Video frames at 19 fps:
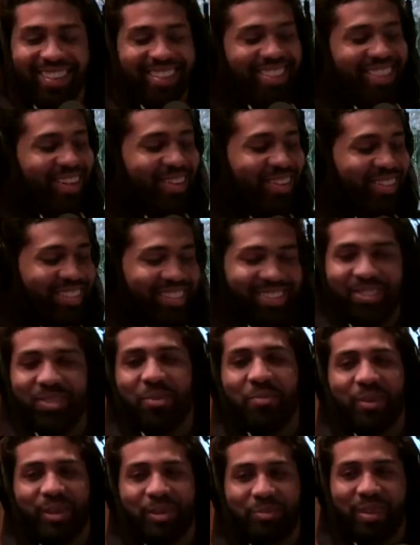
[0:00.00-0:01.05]
That was
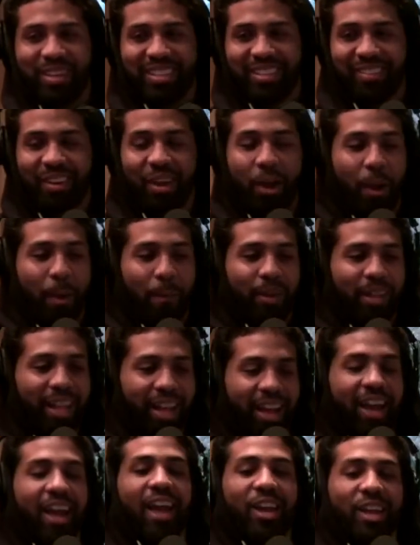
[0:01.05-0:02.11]
super expensive. But
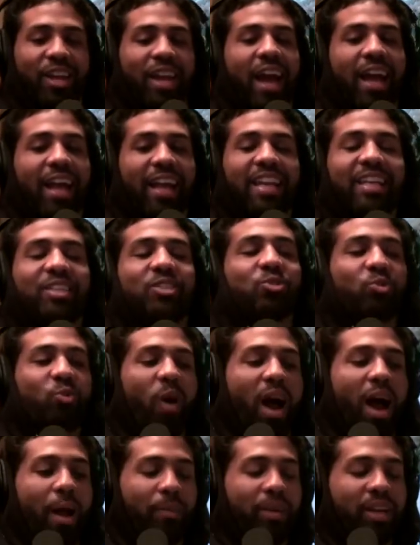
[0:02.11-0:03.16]
like, and this is
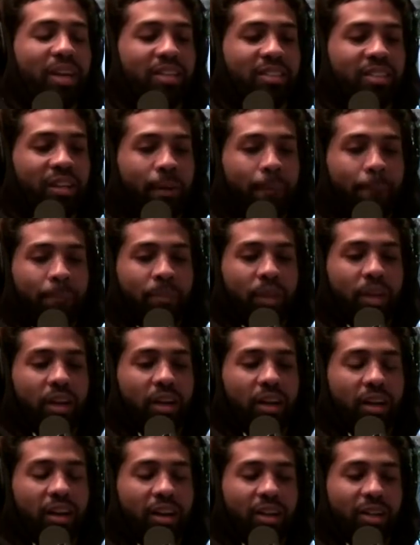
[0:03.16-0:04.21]
why, because
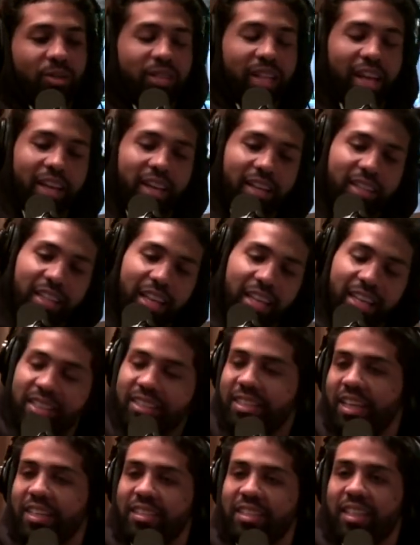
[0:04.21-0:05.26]
uh, it was like it's like the
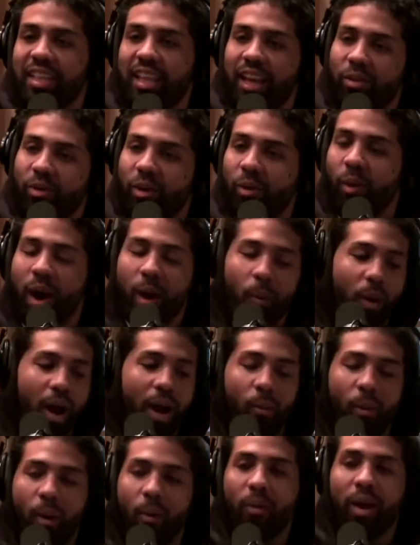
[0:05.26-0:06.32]
Jay-Z line, right? Why why
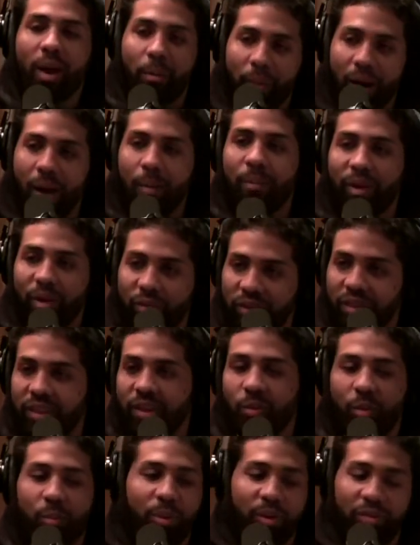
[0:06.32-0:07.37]
why would I buy Belvedere
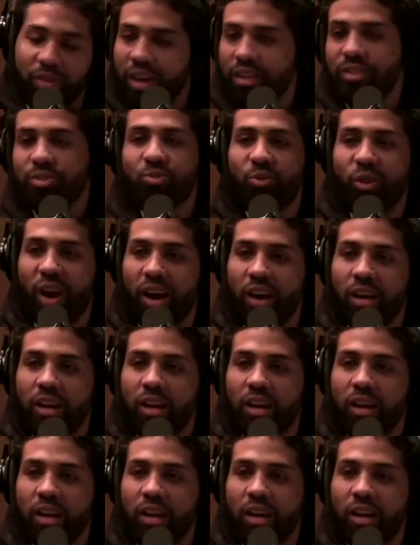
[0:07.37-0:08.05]
when Puff got Ciroc?